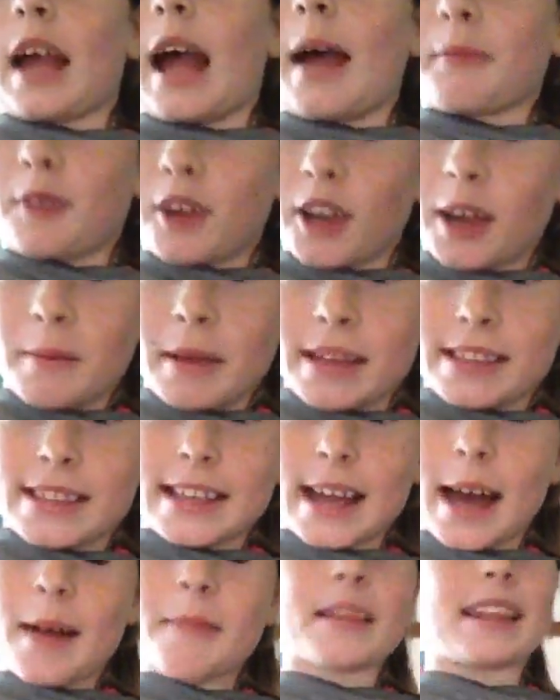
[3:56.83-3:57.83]
I'm going to mess
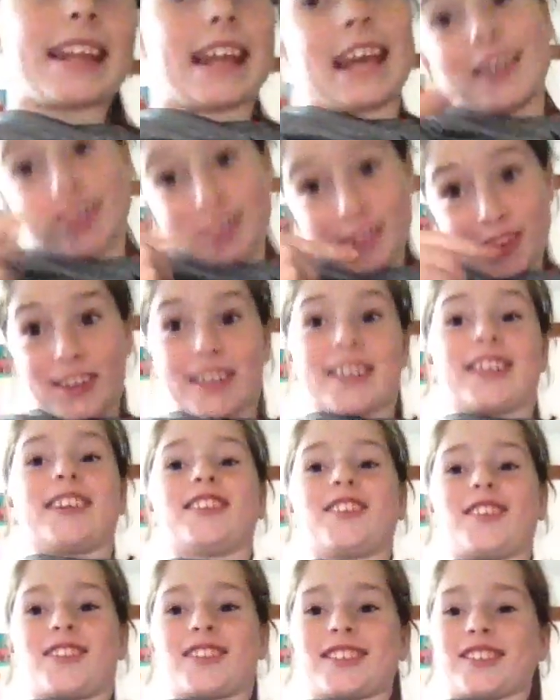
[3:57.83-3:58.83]
it up, and he's not going to
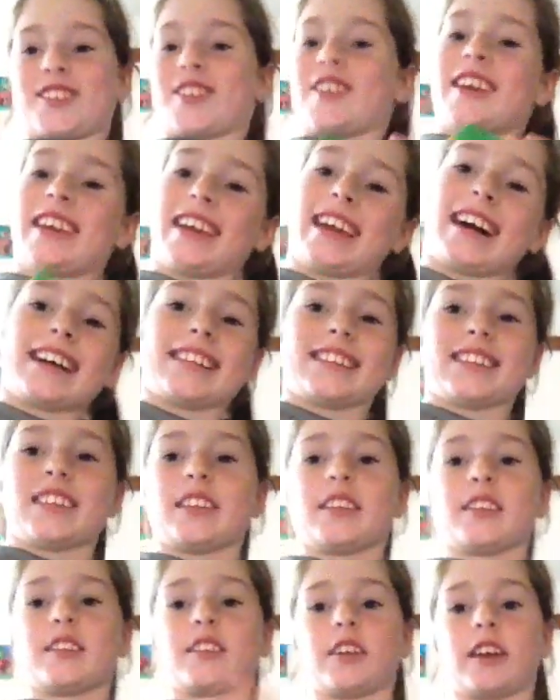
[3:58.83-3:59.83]
look, so he can't
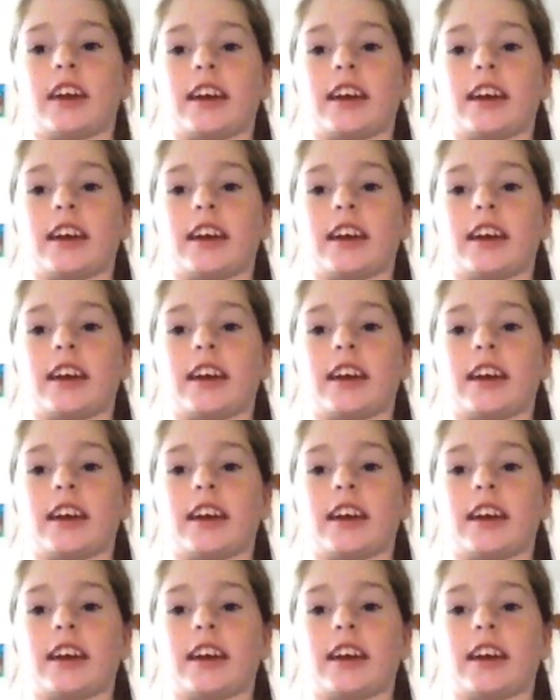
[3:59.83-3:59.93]
know